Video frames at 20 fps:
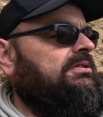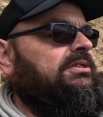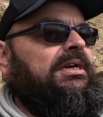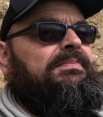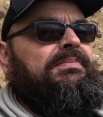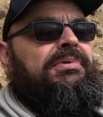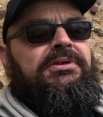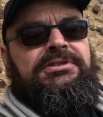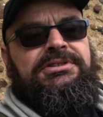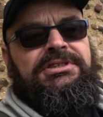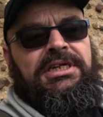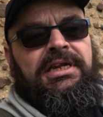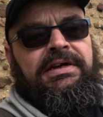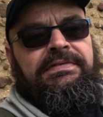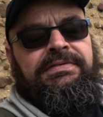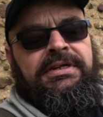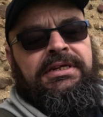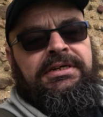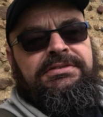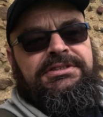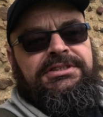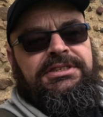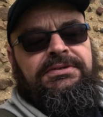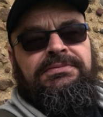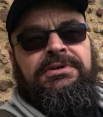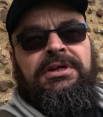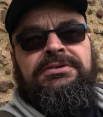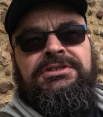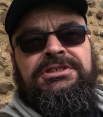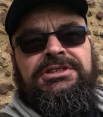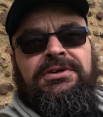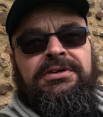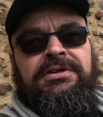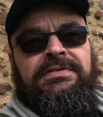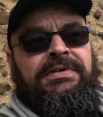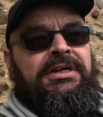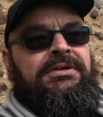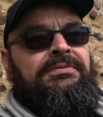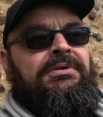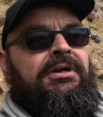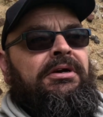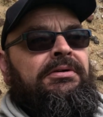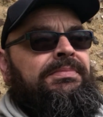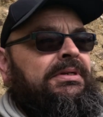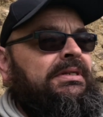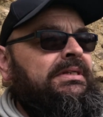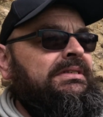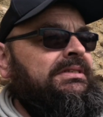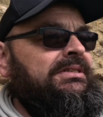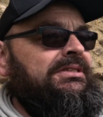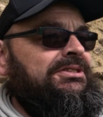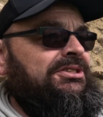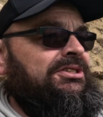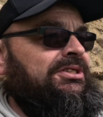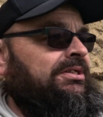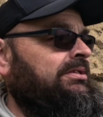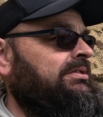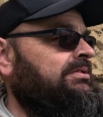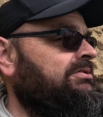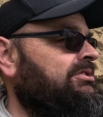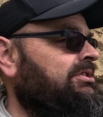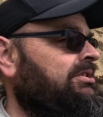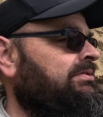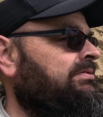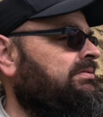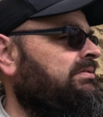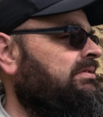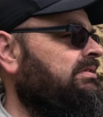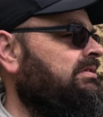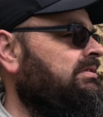11:10 now, still no sign of anyone opening this church, so